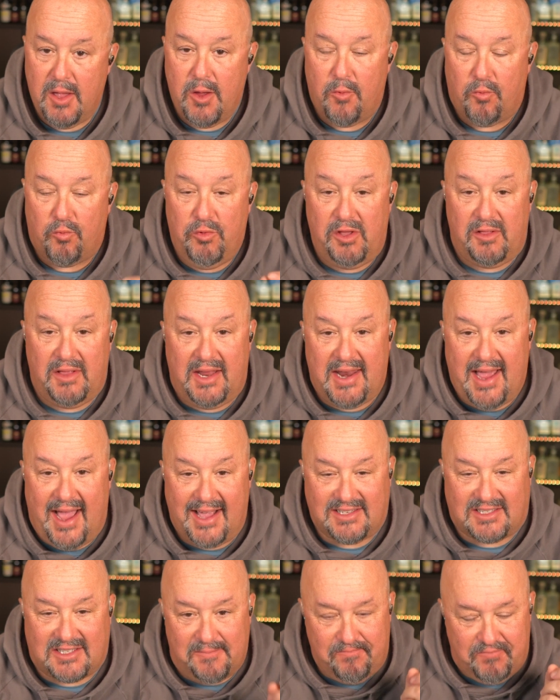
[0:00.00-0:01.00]
Really
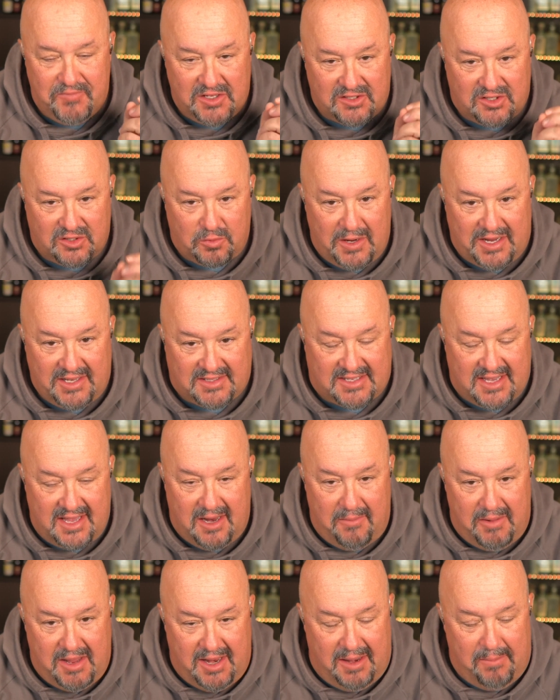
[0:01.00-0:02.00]
nice sweet
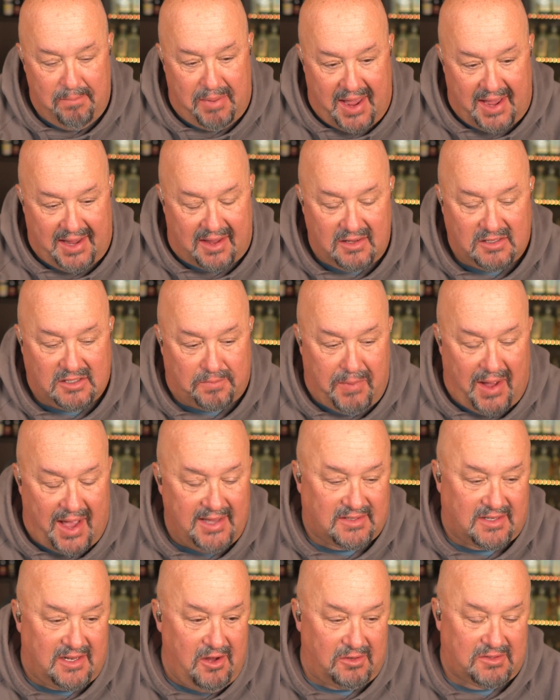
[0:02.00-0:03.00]
cinnamon and baking
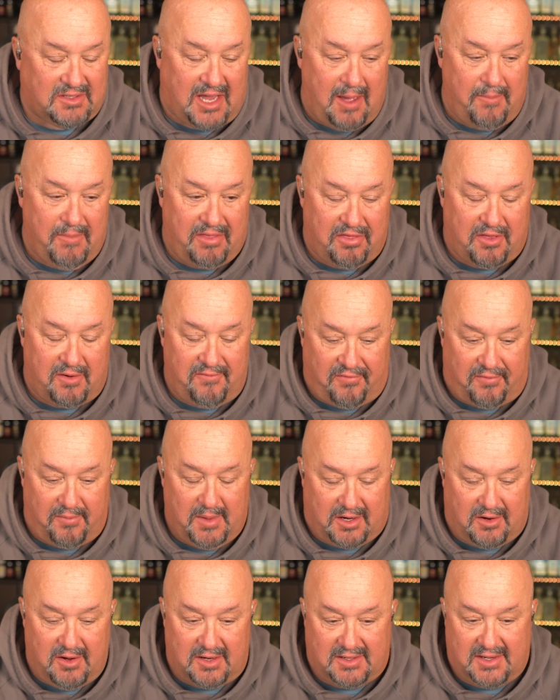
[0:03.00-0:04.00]
spice notes coming through from the
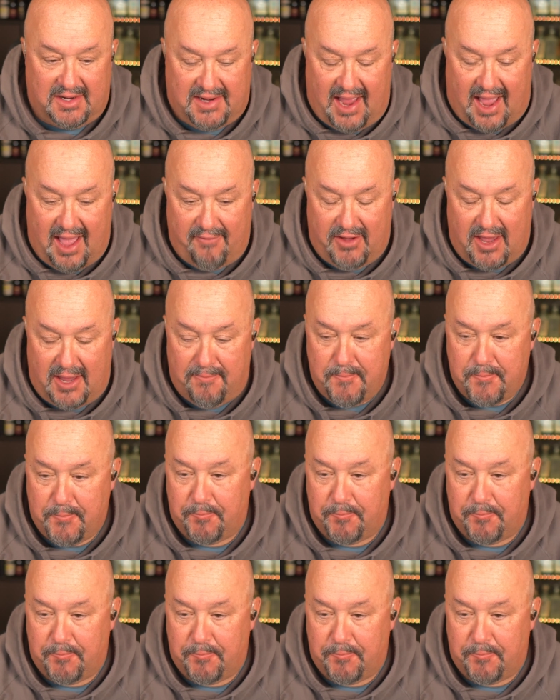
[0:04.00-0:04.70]
cooked agave.